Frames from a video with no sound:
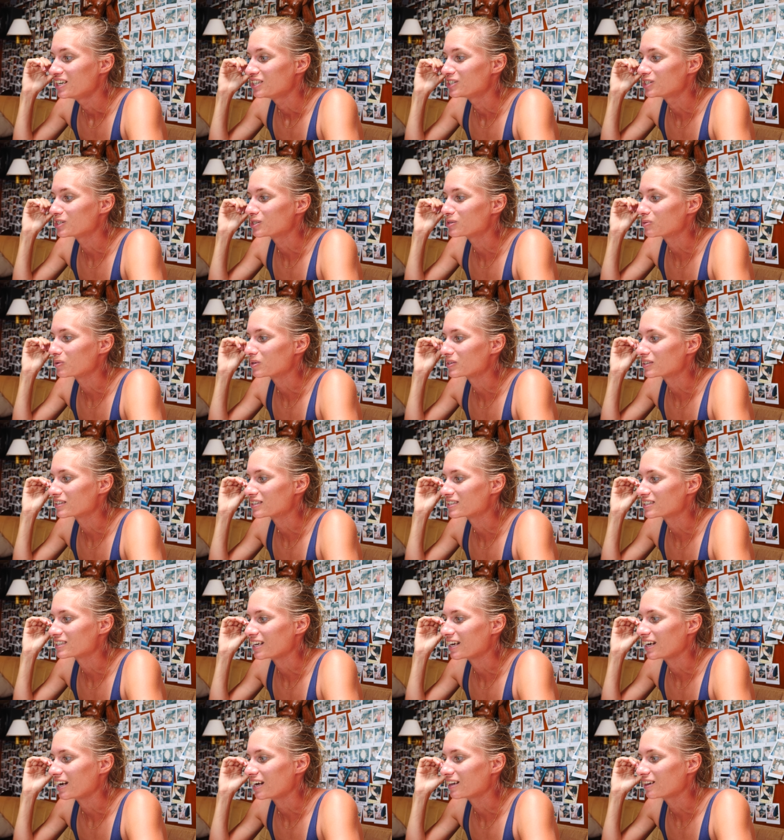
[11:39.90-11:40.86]
Just wanted to
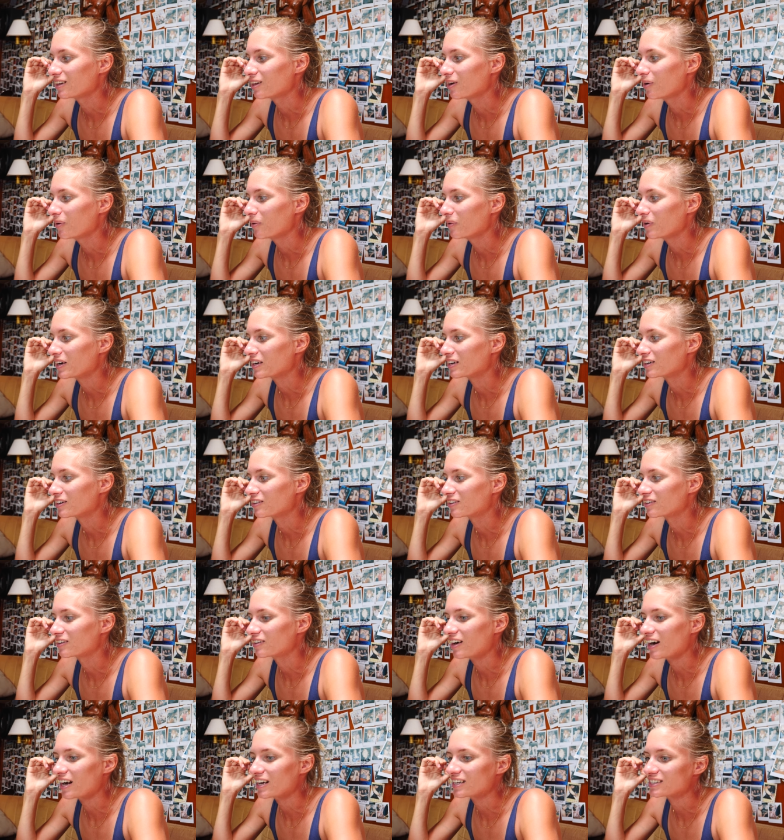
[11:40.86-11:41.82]
say hello and
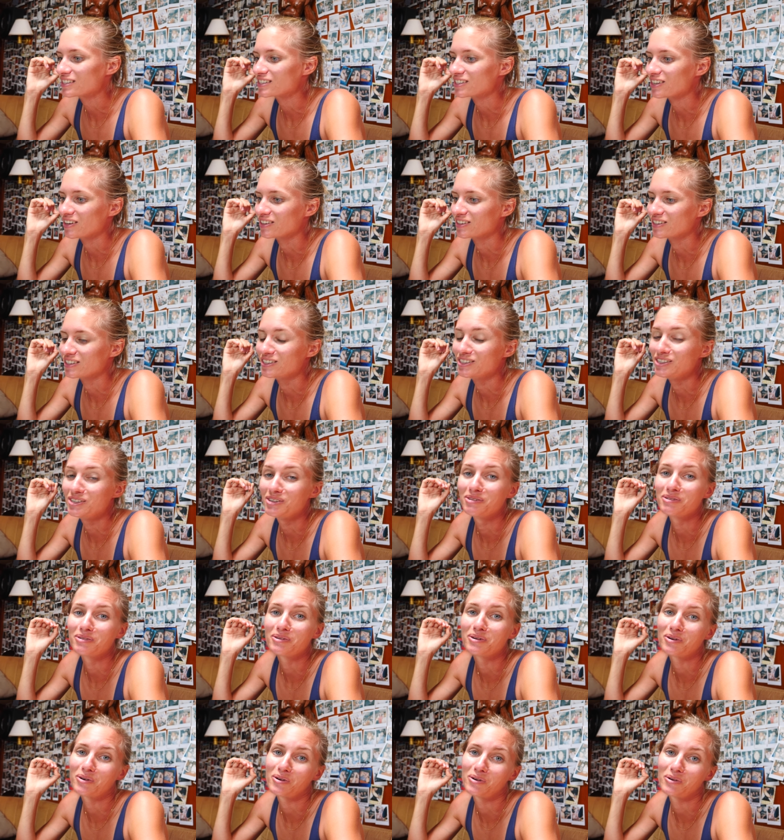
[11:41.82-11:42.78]
congrats on the
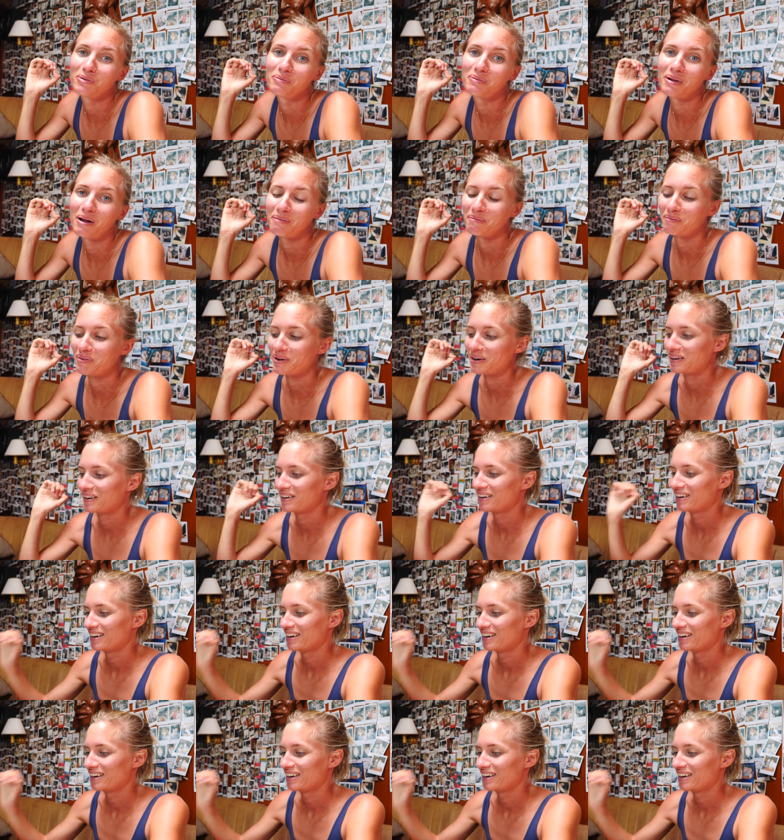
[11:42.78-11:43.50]
new crew member.